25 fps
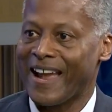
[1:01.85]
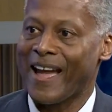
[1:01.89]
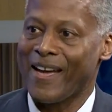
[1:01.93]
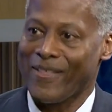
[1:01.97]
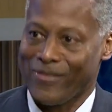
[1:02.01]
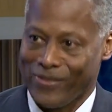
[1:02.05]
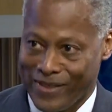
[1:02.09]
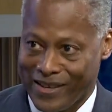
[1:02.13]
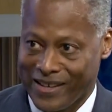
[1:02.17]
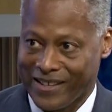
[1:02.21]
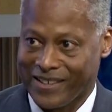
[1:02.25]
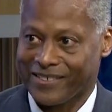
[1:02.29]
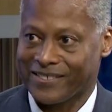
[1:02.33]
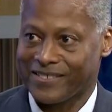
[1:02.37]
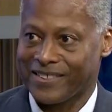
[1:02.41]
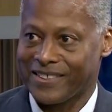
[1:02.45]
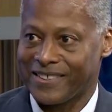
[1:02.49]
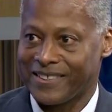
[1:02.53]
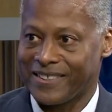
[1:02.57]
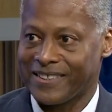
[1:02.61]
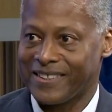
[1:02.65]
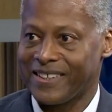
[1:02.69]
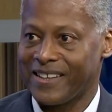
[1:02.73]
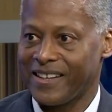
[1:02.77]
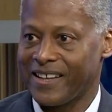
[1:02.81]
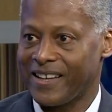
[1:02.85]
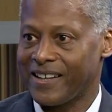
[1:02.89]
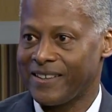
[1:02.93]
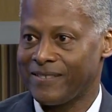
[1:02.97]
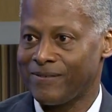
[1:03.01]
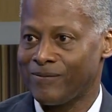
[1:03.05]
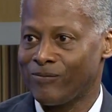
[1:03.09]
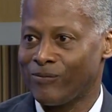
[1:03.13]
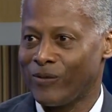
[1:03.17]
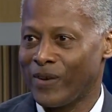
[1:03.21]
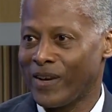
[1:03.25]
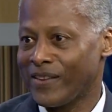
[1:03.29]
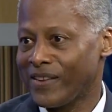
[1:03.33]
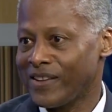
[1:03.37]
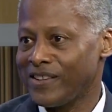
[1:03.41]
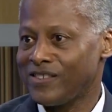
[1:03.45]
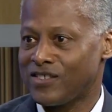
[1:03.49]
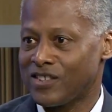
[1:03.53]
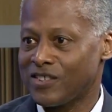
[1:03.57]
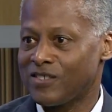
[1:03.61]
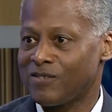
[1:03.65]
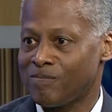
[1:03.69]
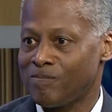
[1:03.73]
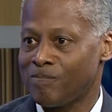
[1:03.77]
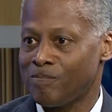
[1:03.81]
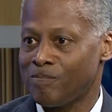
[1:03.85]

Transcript: ethics and, and really just